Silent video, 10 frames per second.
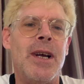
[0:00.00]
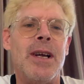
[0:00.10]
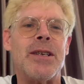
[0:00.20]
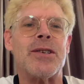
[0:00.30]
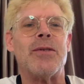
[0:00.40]

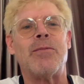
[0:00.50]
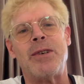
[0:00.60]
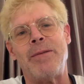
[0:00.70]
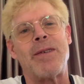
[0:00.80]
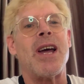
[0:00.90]
So
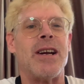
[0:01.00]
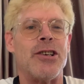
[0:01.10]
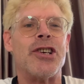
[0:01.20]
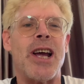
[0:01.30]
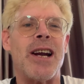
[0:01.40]
we've kind
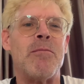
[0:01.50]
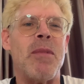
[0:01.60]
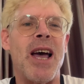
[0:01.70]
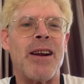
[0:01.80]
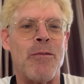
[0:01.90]
of chatted
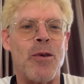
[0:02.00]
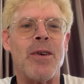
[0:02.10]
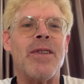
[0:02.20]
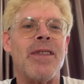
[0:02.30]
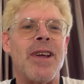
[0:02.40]
back and
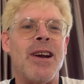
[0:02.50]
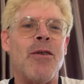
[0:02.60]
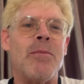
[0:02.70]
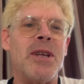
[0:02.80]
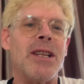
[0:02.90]
forth, and they
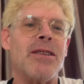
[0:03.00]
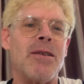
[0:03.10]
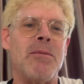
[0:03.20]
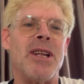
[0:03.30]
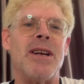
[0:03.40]
know me a
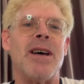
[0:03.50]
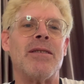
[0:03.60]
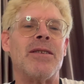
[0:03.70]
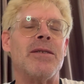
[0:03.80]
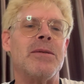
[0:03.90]
little bit now
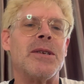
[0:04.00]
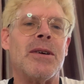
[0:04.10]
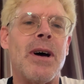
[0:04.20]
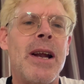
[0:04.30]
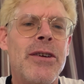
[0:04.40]
too.
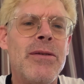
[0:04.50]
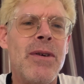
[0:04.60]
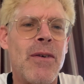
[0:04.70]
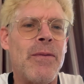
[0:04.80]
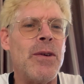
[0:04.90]
So I do
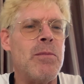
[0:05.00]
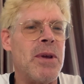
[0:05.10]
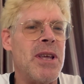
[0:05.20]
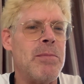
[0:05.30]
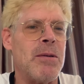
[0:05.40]
know a few
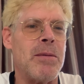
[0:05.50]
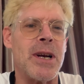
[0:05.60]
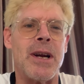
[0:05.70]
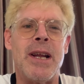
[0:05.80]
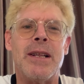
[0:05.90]
people, but
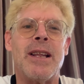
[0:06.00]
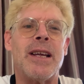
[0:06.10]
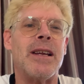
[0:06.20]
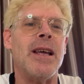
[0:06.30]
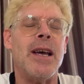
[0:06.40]
it ain't like
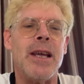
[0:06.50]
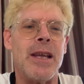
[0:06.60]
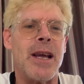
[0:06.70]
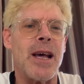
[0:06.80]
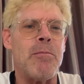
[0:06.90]

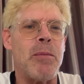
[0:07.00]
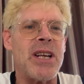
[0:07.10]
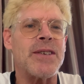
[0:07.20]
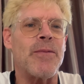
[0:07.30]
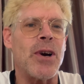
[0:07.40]
you got a
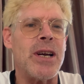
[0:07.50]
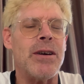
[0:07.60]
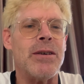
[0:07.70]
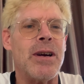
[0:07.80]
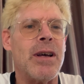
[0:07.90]
best friend
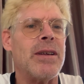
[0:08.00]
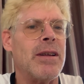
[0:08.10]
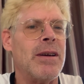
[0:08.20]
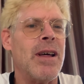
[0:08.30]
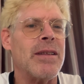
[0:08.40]
or
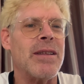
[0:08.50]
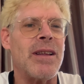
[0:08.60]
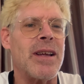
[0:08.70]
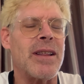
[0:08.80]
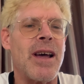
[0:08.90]
nothing
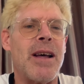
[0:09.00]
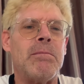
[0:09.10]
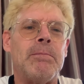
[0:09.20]
like that.